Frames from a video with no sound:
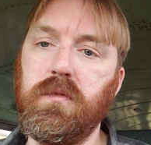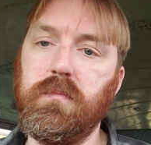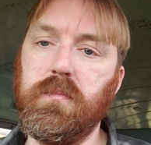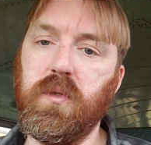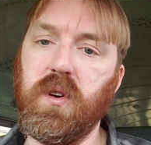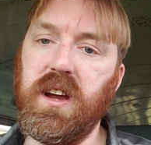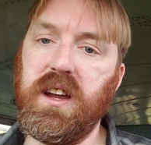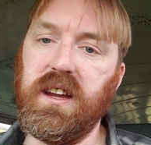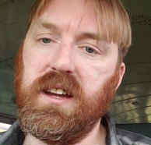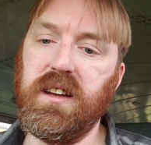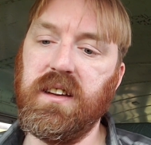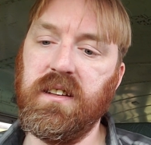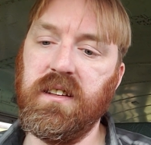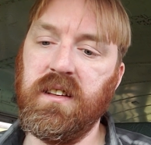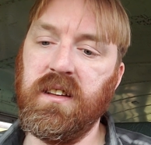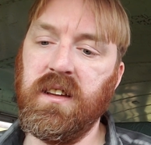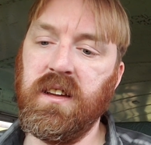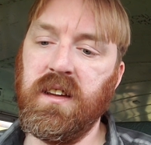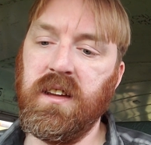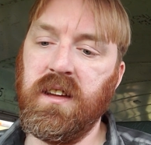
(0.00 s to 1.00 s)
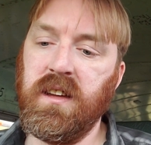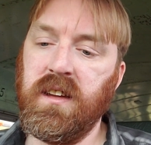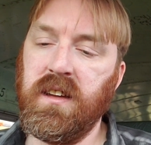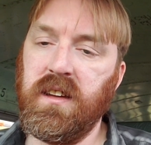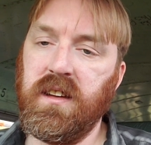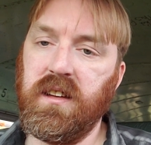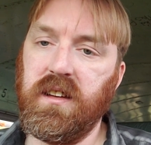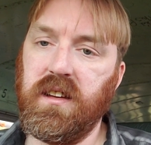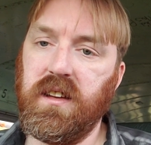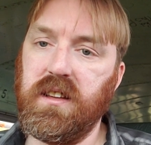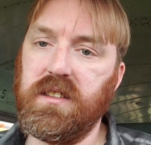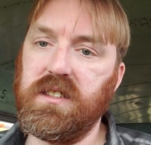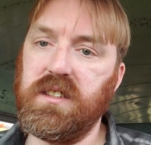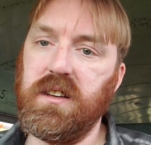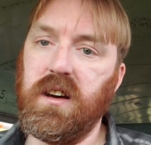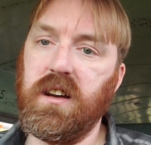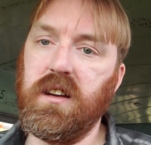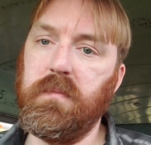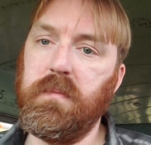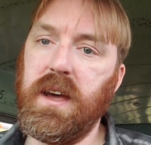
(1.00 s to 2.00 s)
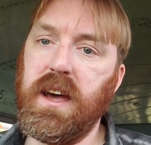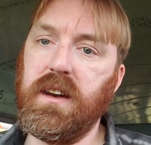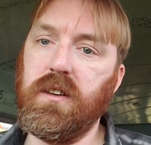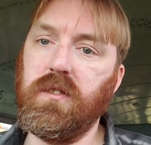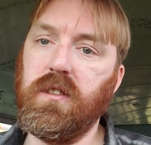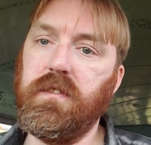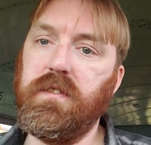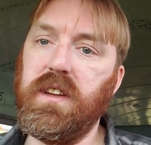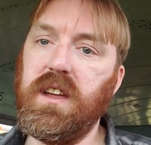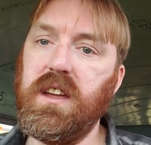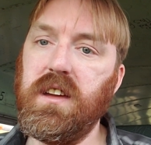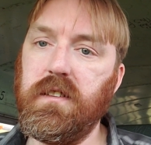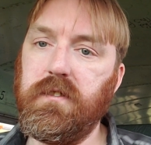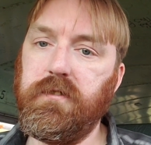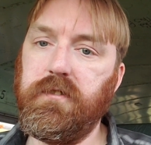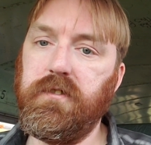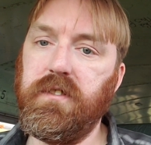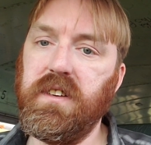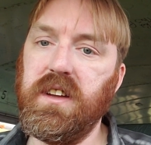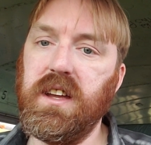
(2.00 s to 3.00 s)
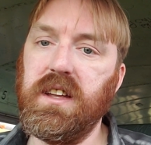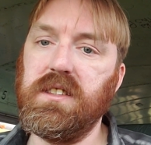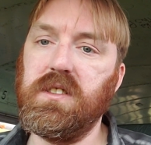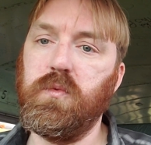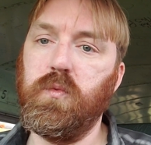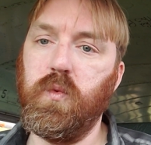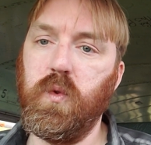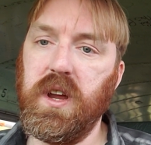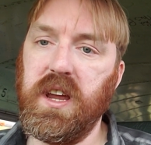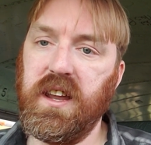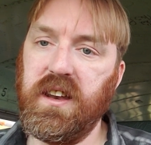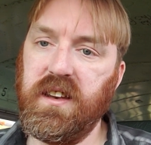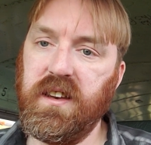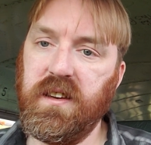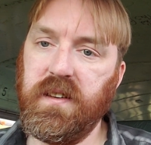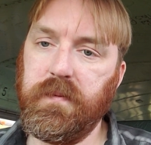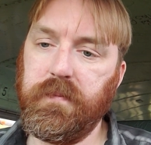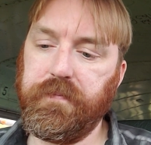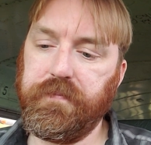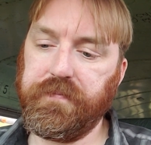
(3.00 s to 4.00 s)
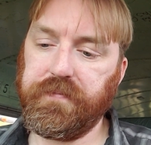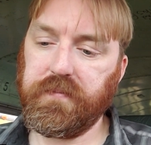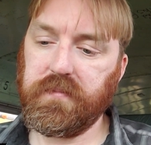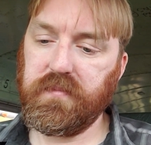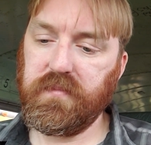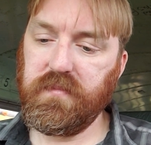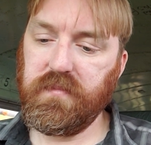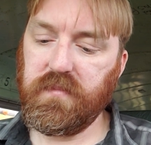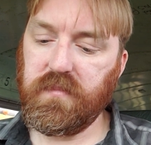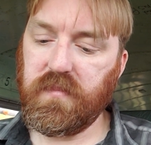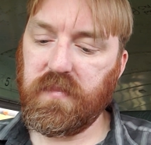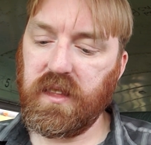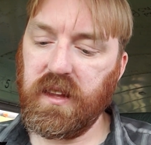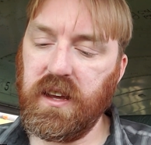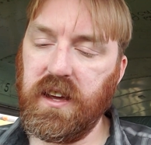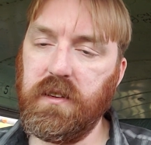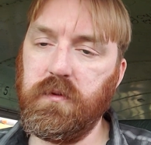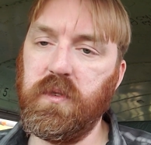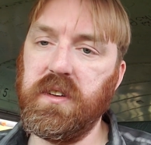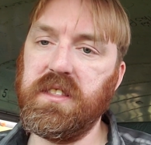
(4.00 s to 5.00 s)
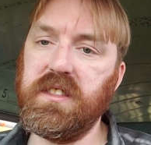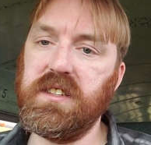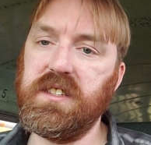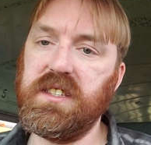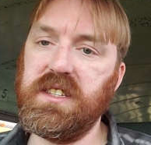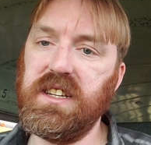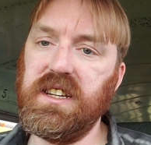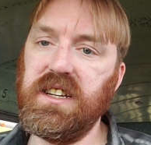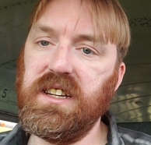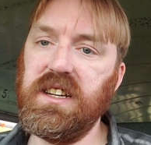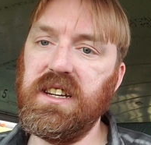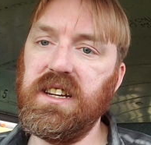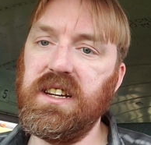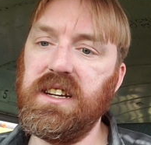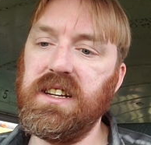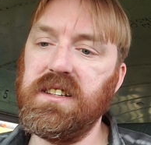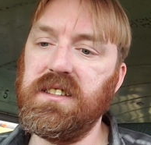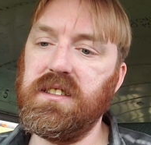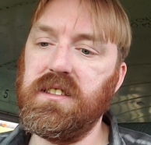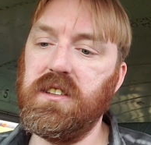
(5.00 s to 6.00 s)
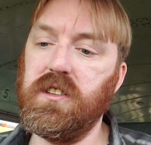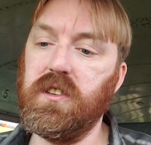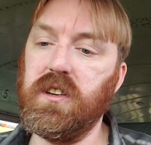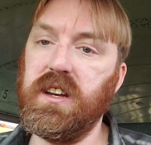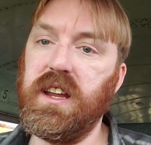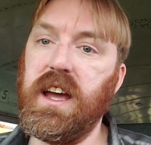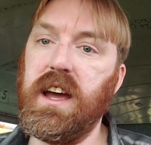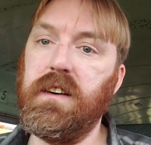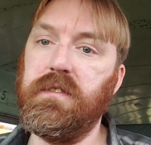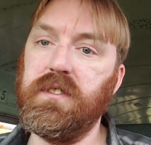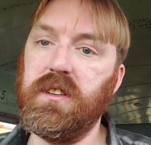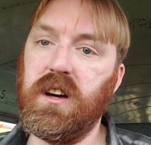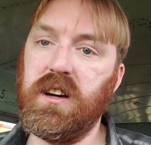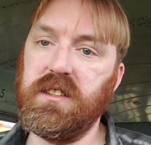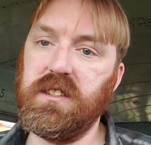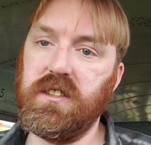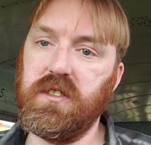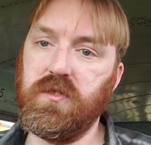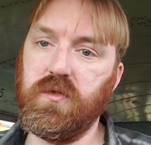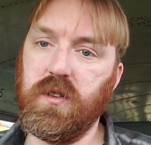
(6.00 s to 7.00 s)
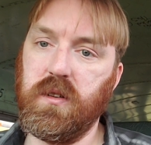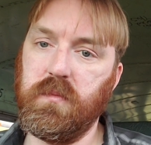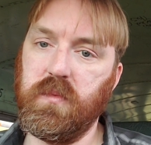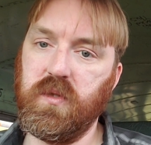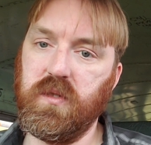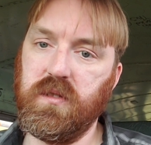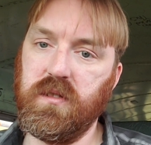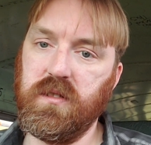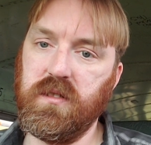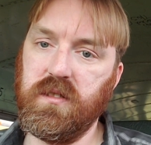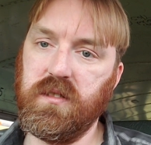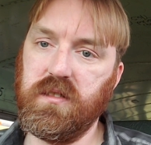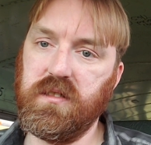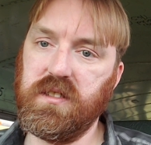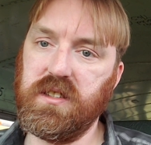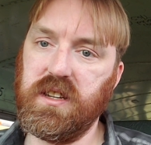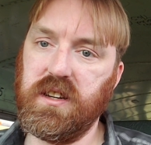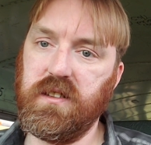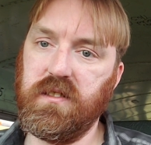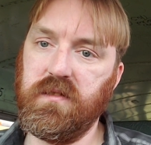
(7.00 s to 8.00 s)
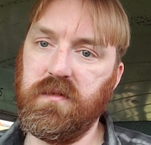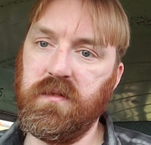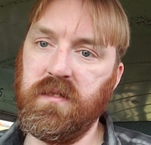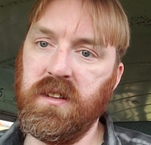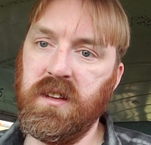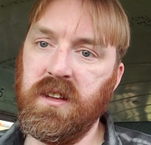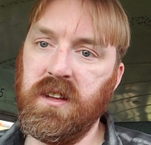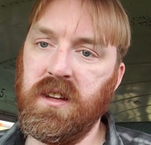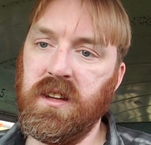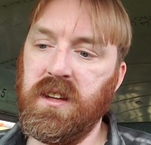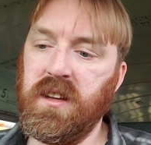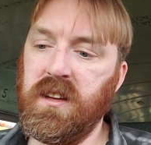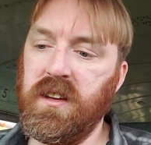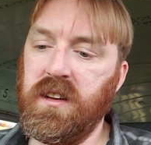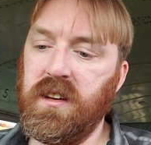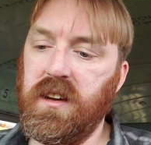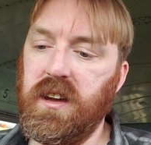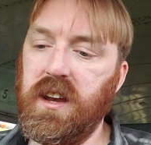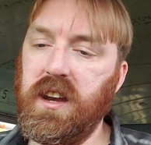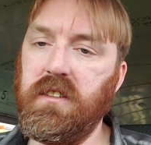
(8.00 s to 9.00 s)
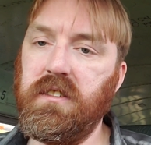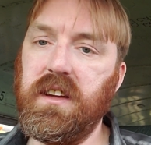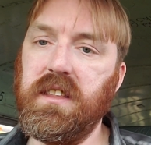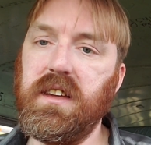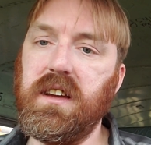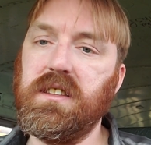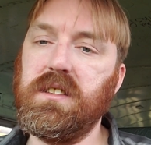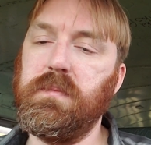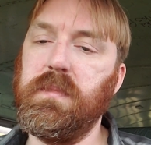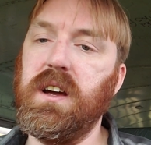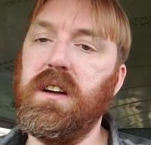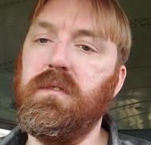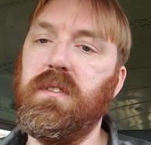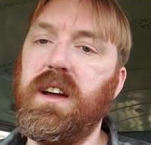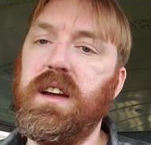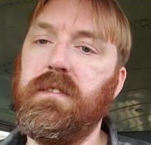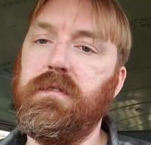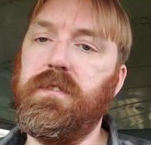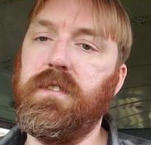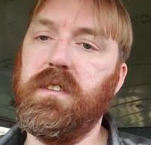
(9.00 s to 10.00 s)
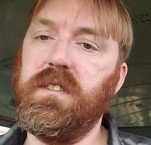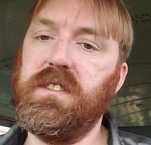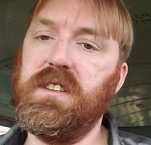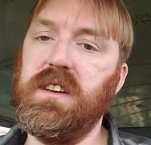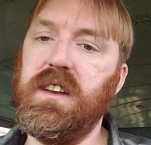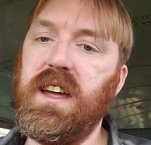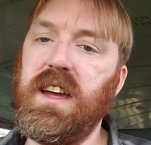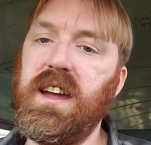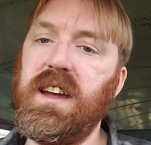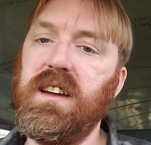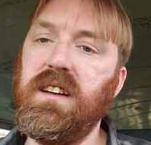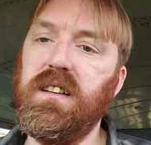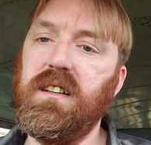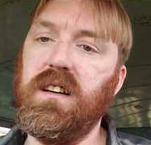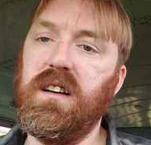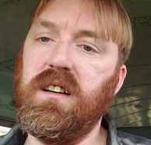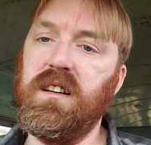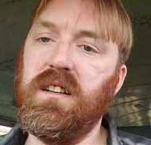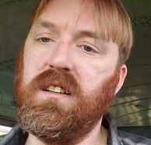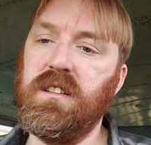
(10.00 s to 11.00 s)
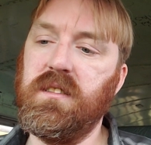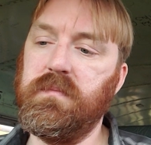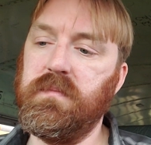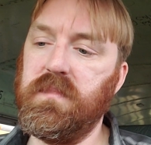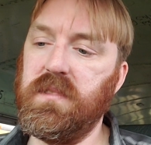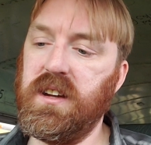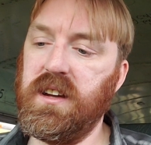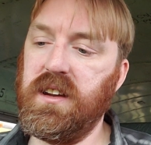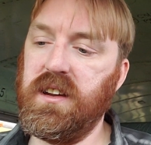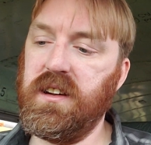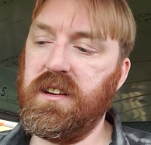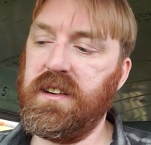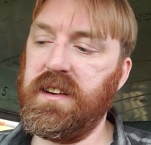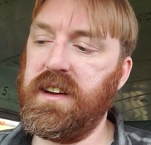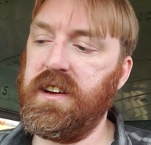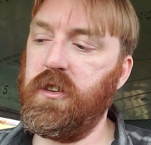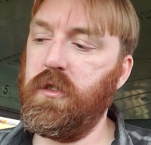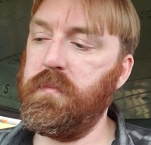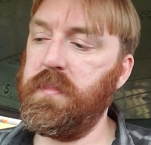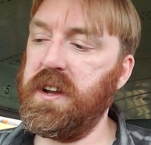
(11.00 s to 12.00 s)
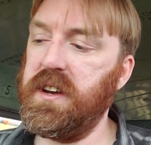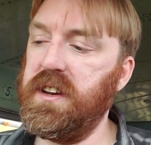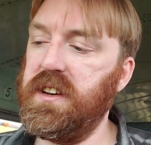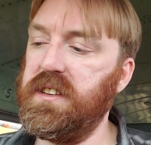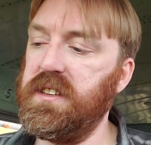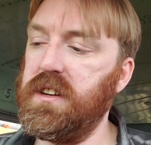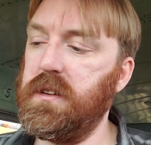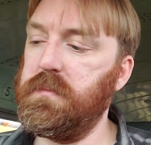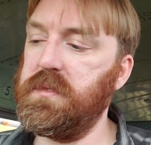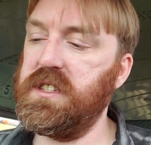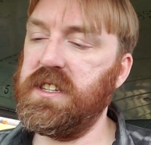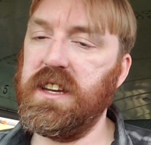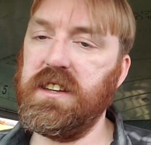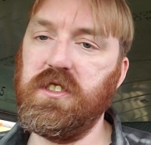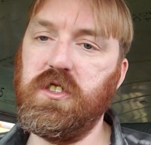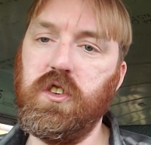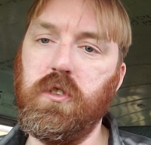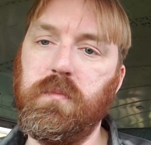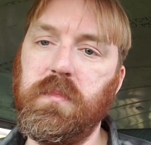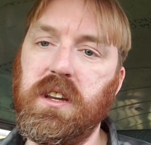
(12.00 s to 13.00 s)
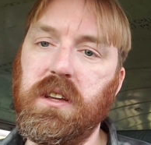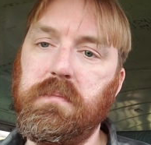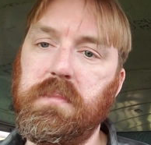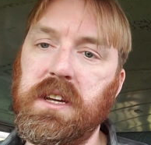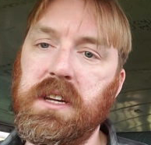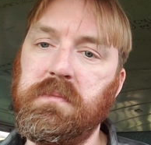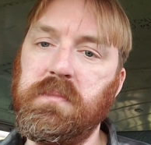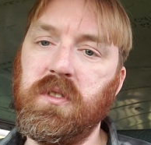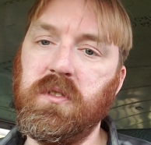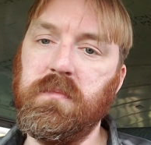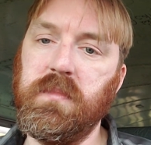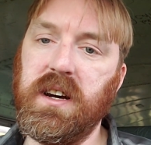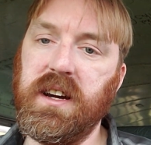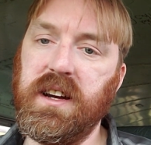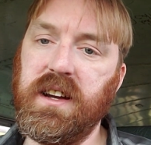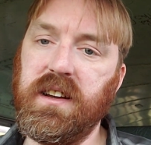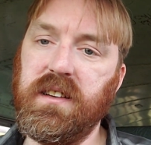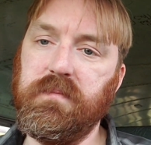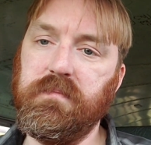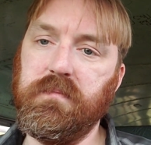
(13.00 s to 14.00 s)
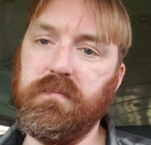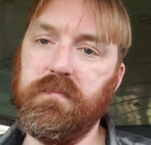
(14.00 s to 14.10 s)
break. It's not a matter of if, it's when. And with the CEs, you're going to have lots of trouble. So, anyway, that's my rant for today. I hope I didn't upset too many people by